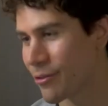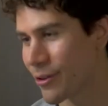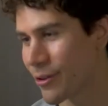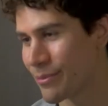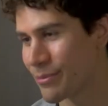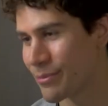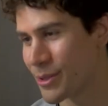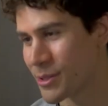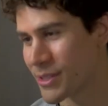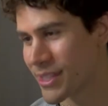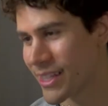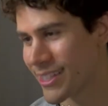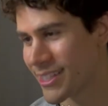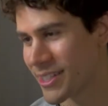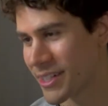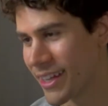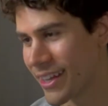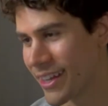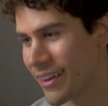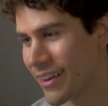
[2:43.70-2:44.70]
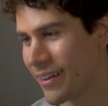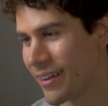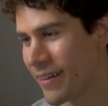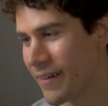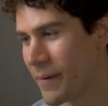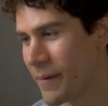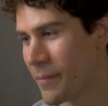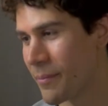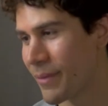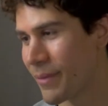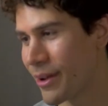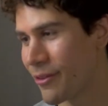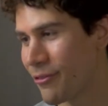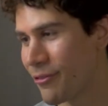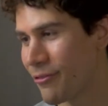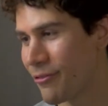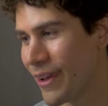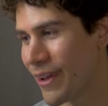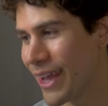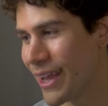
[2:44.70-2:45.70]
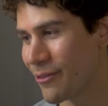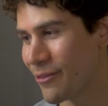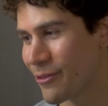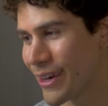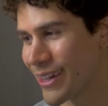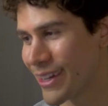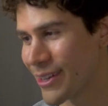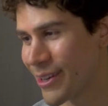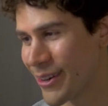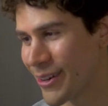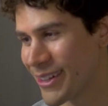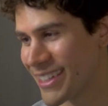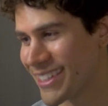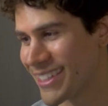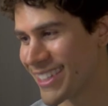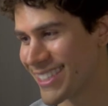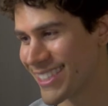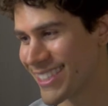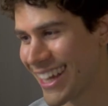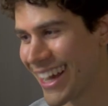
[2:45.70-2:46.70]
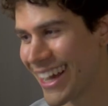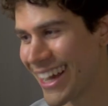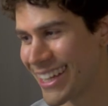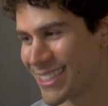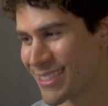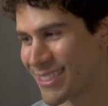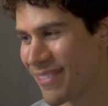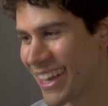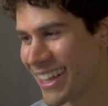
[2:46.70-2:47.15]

musician my favorite girl in disguise, Miley